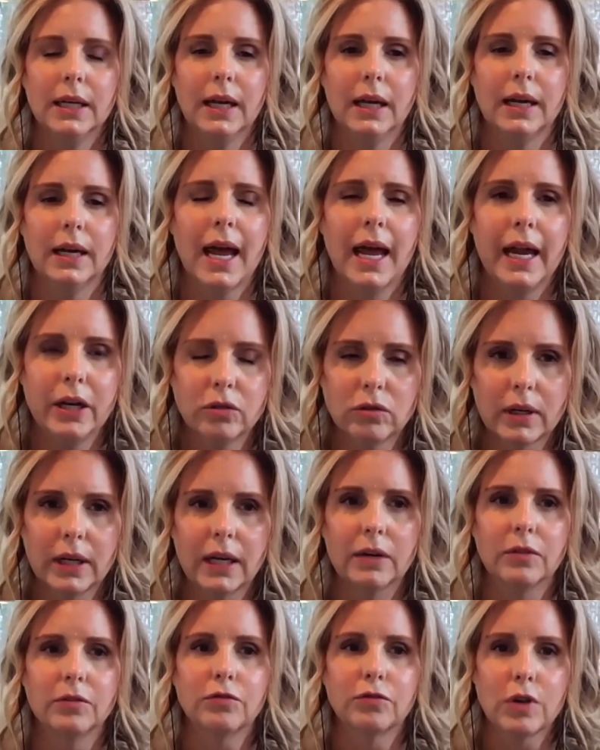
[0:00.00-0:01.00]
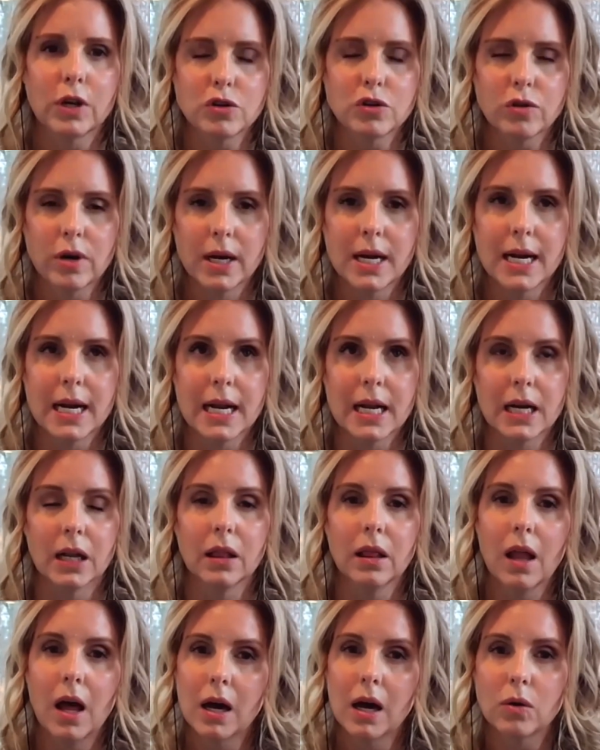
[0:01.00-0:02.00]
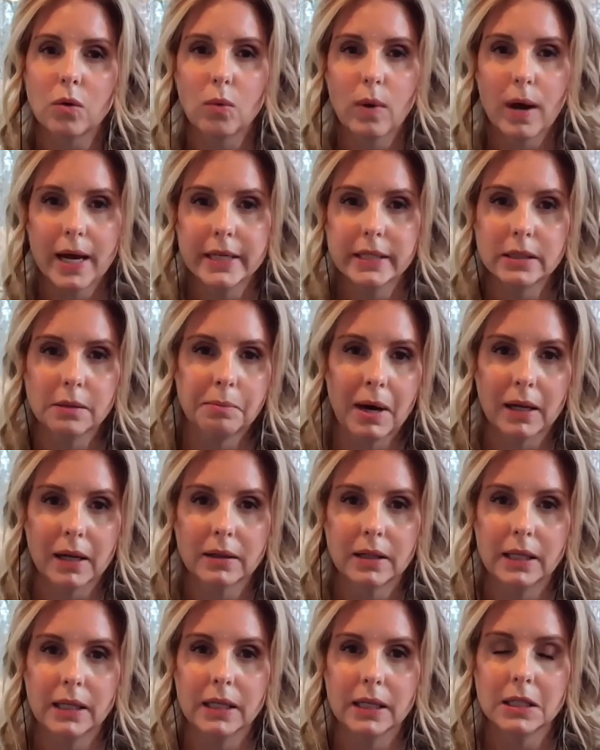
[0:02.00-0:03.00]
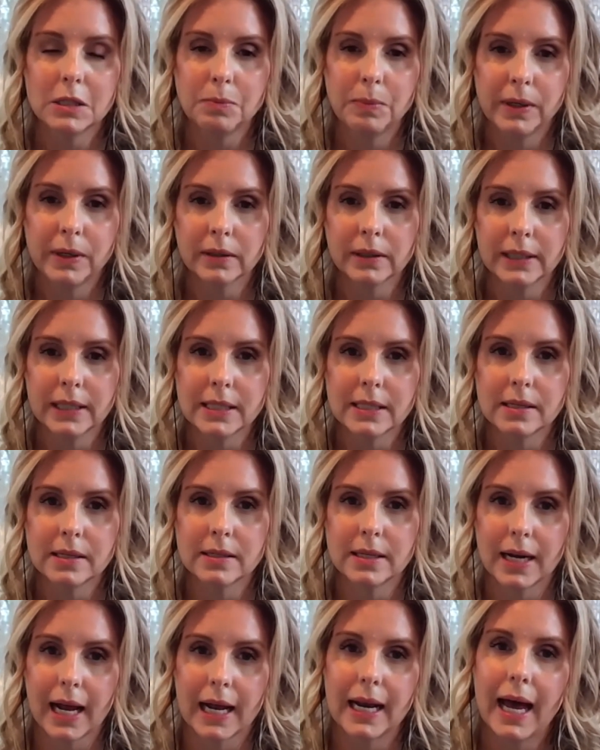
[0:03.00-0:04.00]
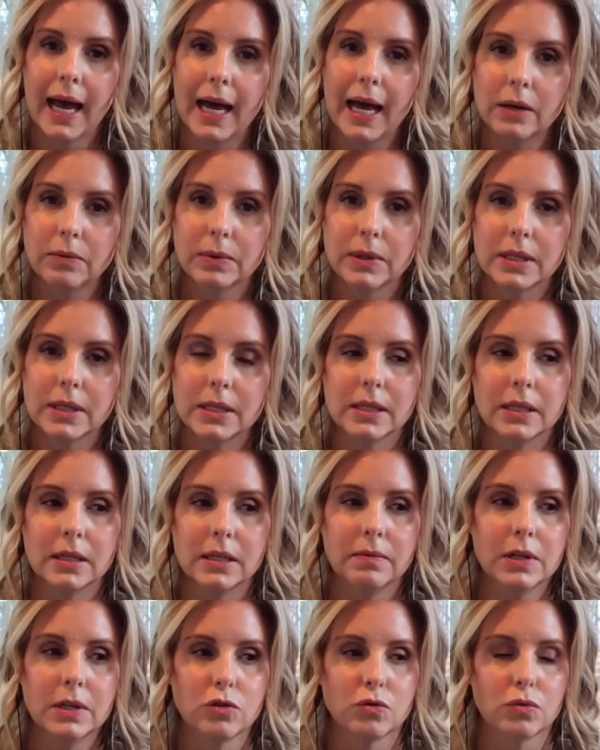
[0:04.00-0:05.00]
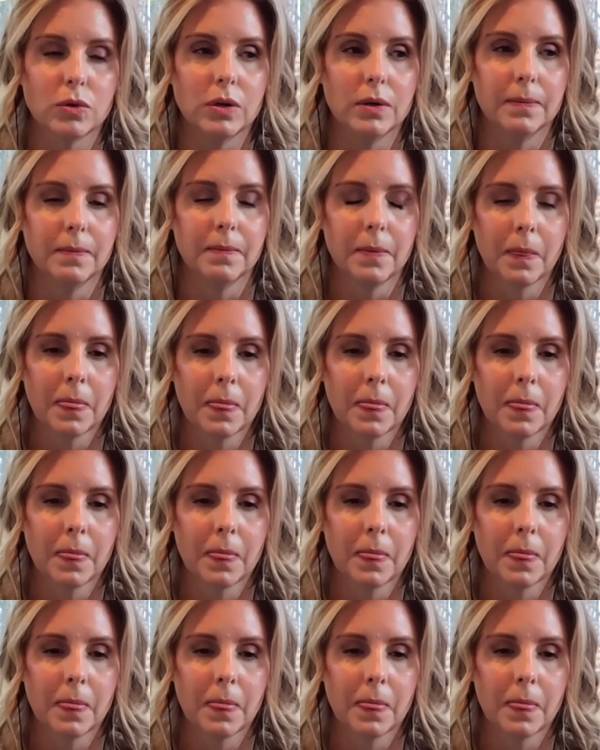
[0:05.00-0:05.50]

and angry and frustrated in a lot of ways about the experiences that i'd had with this individual